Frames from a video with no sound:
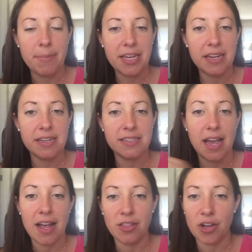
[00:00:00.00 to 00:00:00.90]
Because
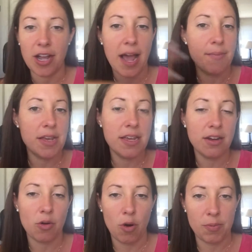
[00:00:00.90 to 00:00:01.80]
look, I'm
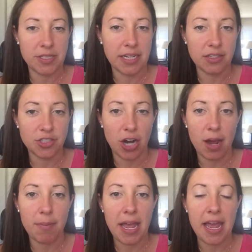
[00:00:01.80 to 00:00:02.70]
in a corporate sales
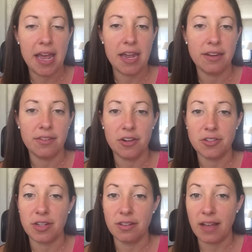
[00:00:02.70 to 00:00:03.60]
job, and
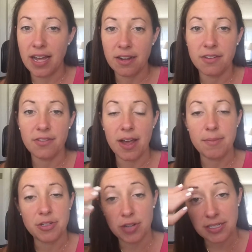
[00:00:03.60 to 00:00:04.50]

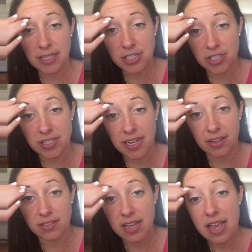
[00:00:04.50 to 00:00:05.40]
I'm in translation
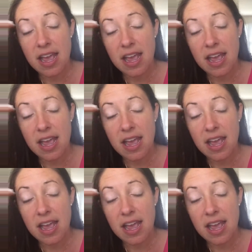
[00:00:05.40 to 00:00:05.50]
sales,